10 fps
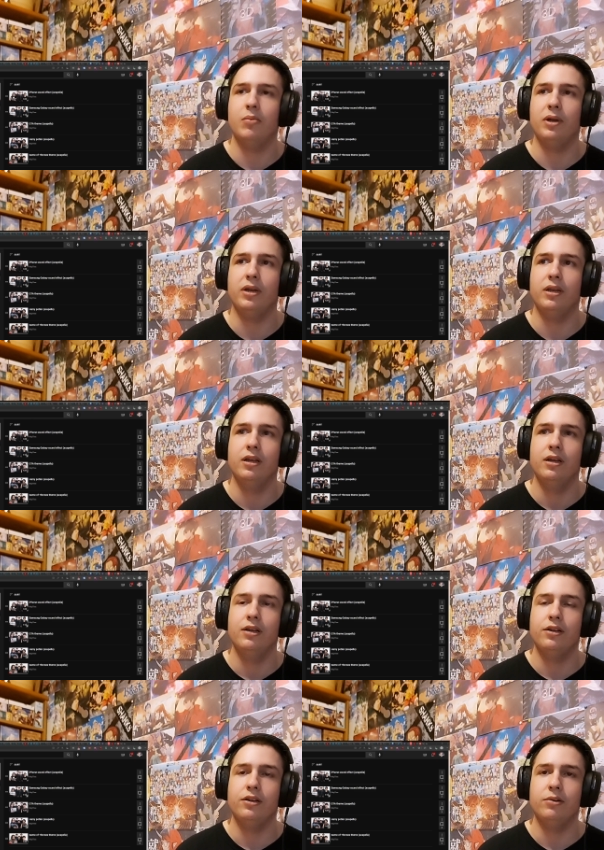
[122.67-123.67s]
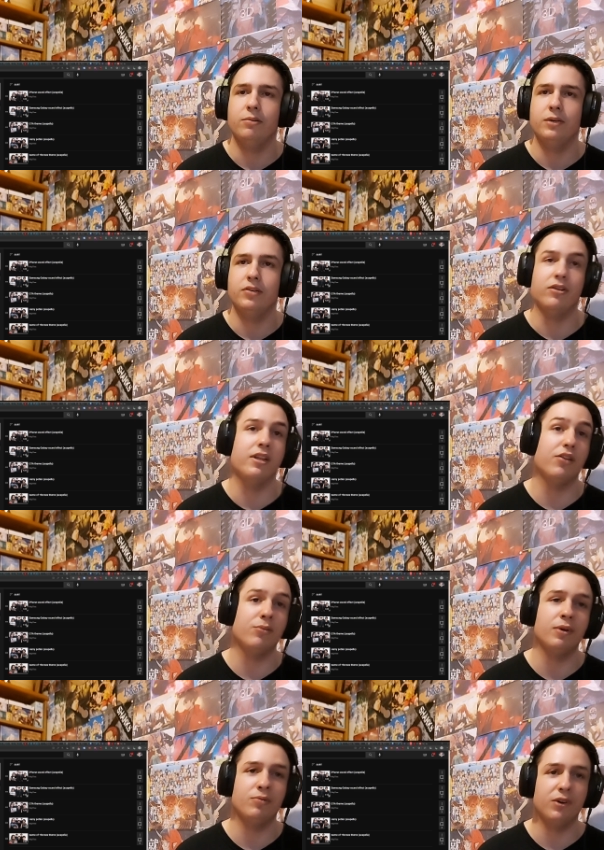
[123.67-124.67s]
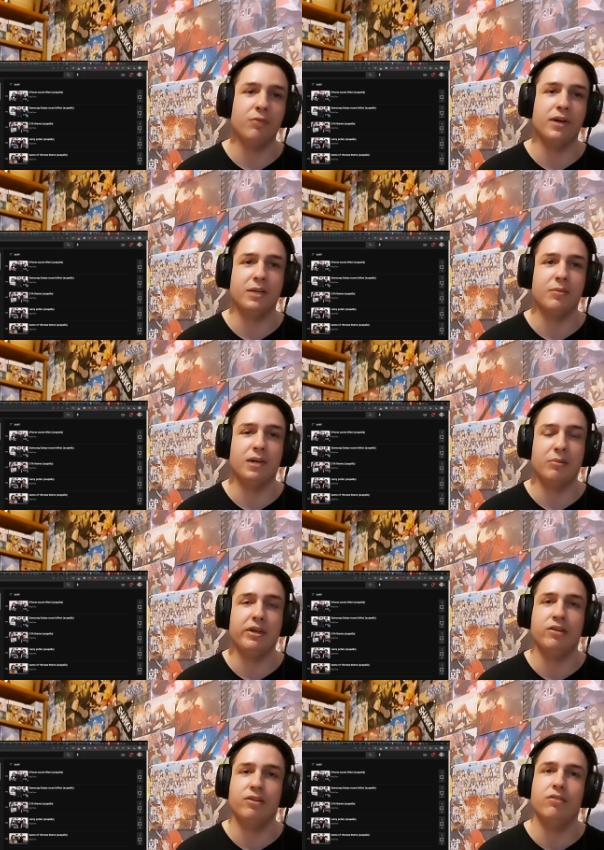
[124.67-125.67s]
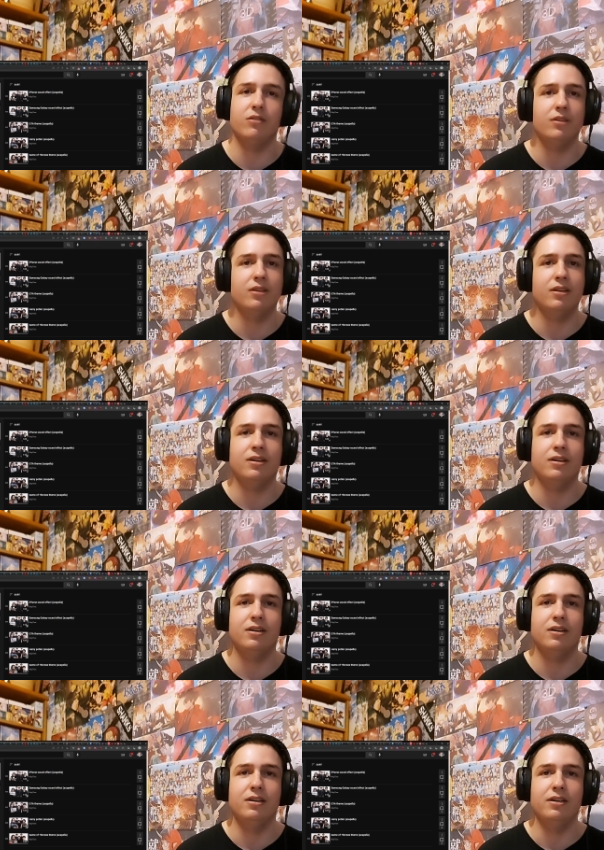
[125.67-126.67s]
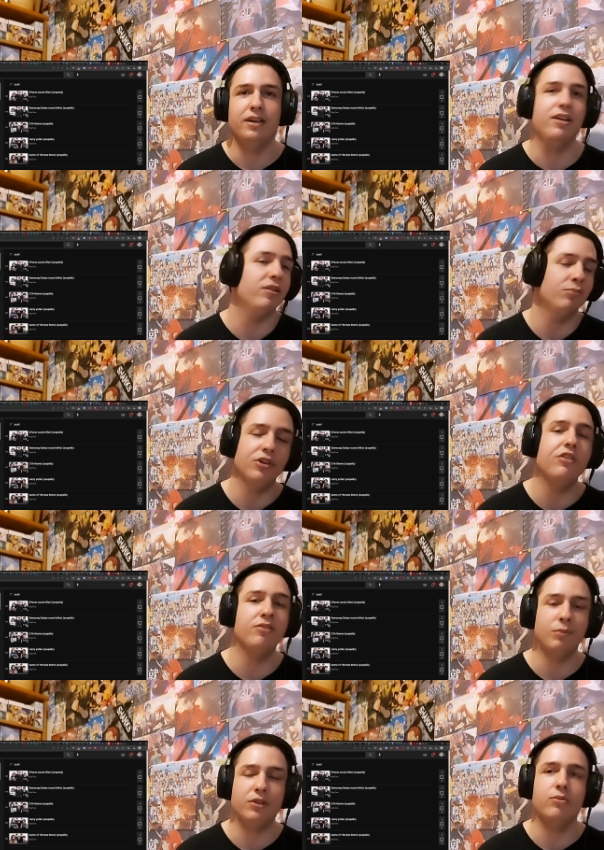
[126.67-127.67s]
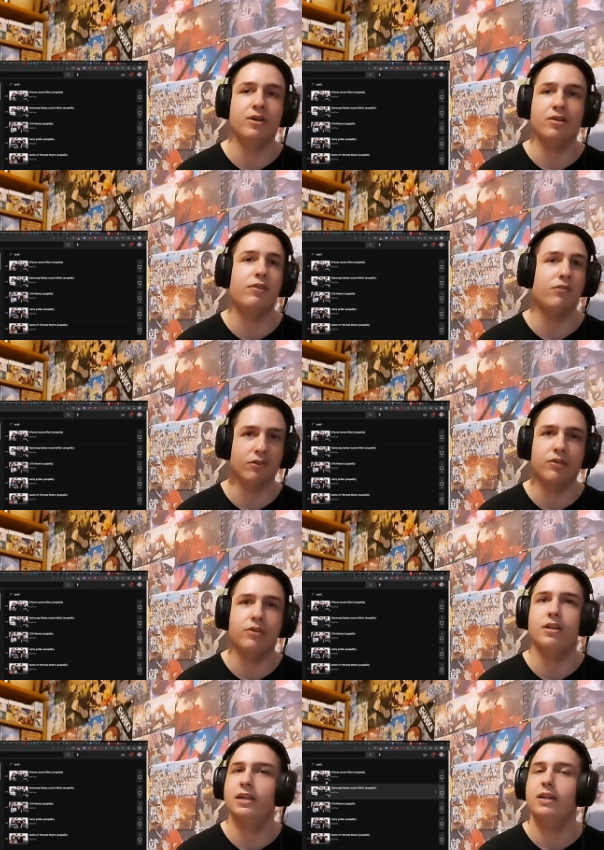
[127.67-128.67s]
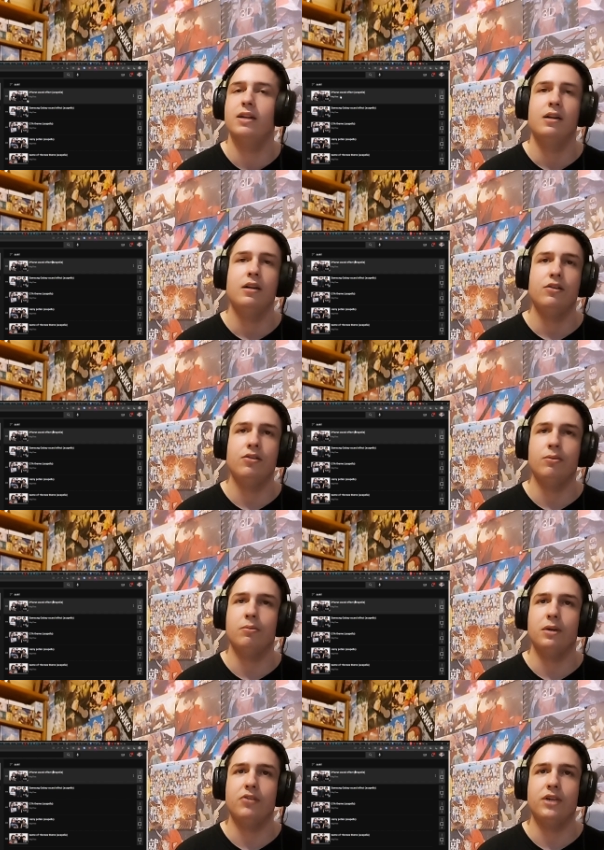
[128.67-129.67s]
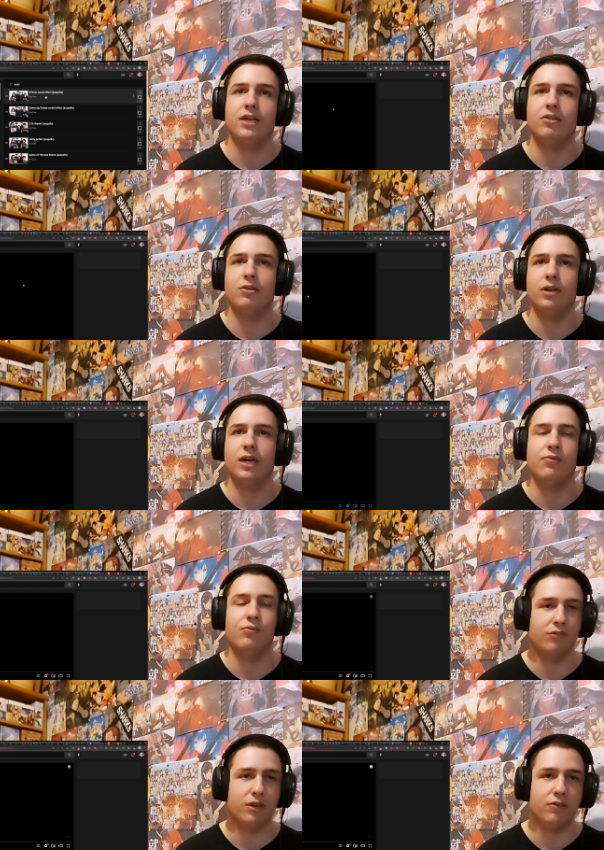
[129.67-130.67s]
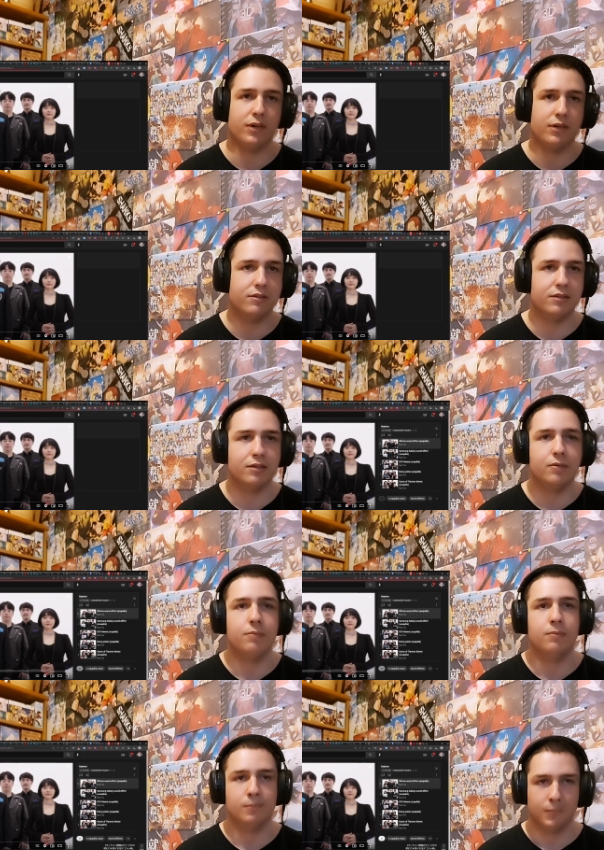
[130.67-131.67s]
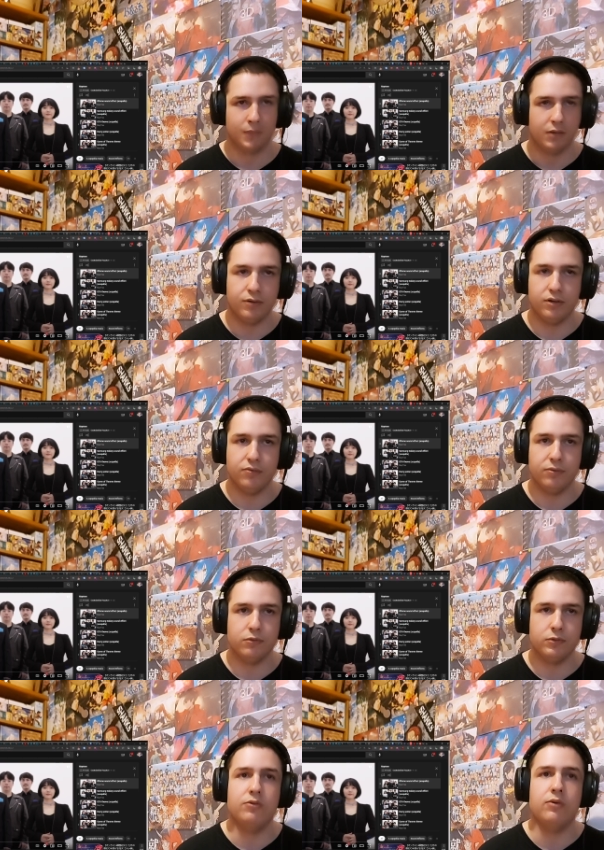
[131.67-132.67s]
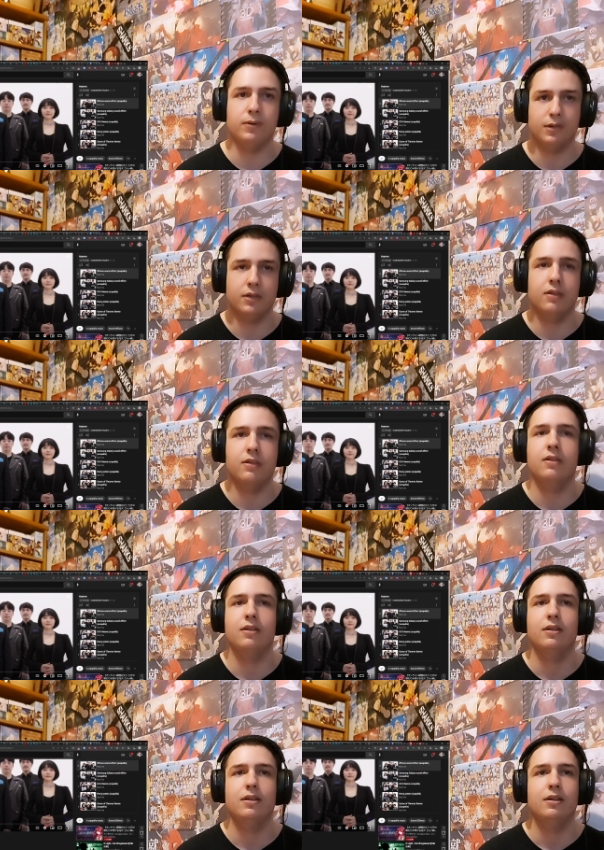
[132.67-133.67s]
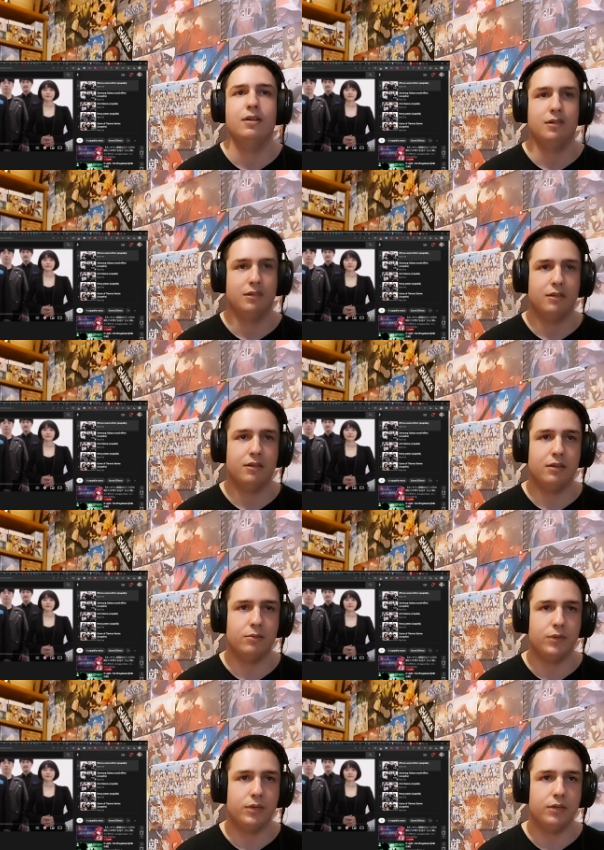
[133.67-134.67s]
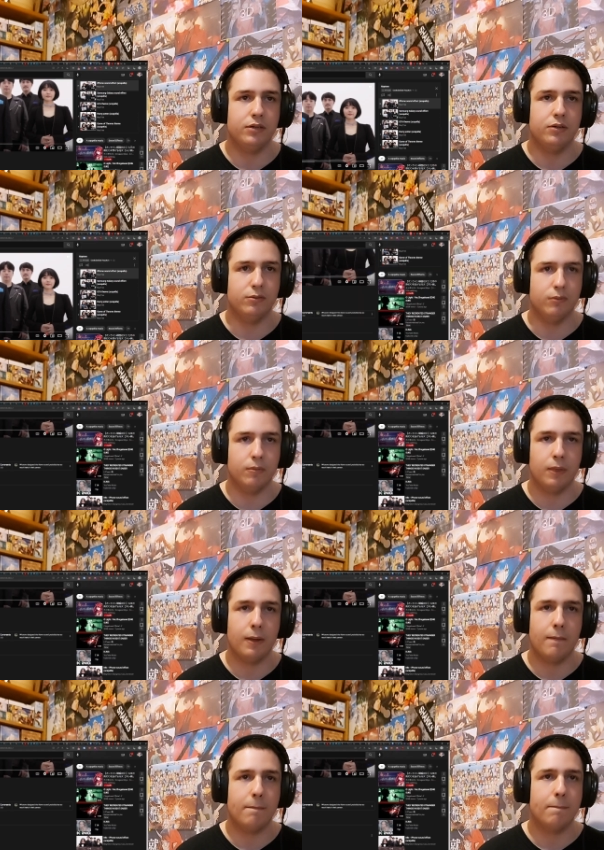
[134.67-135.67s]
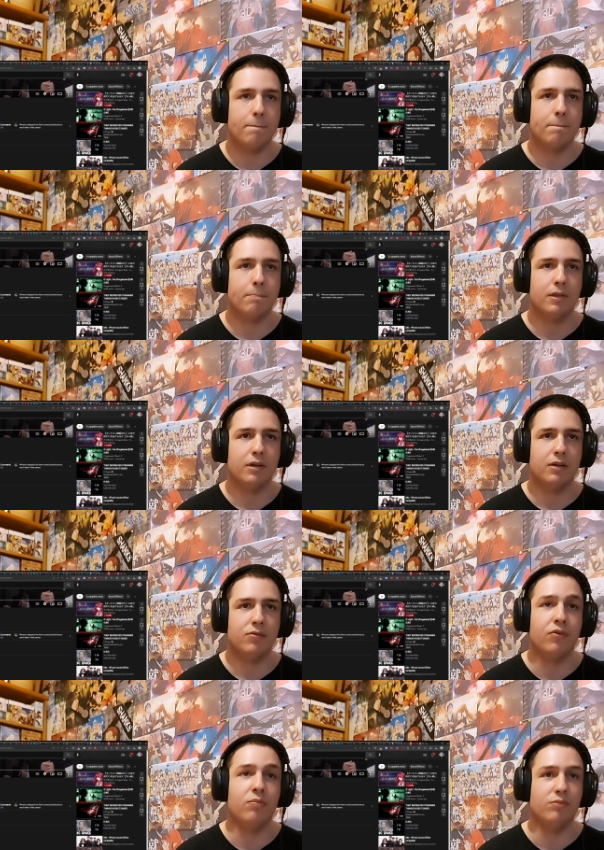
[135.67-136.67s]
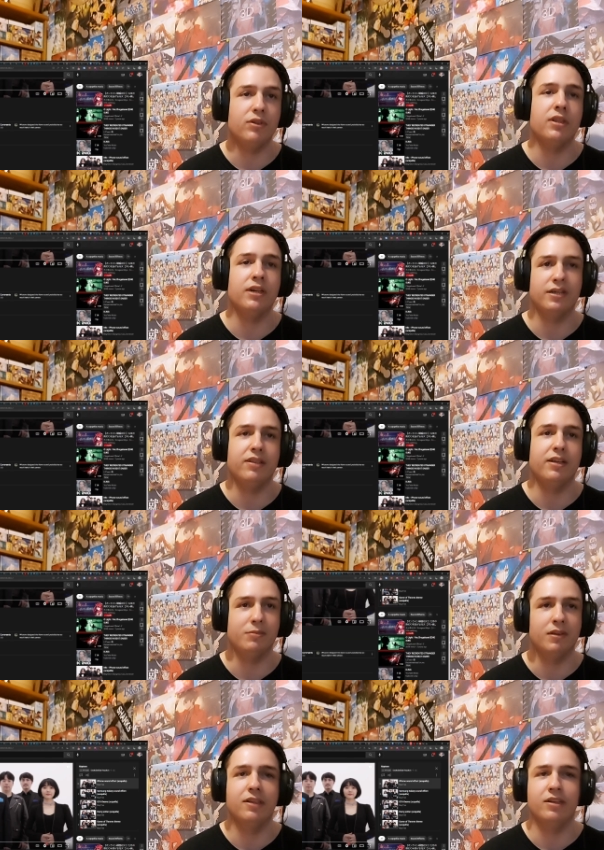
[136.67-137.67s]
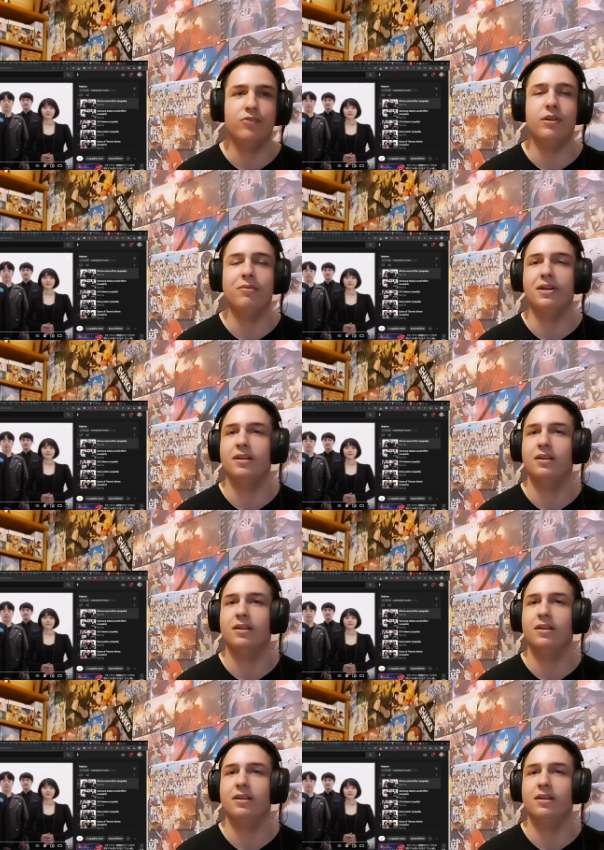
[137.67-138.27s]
I mean, you know, it's not hard to be impressed by a cappella because it is impressive no matter what if it sounds good. So let's check out the iPhone sound effects video from twenty twenty-one. Here we go. four point nine, damn, that's really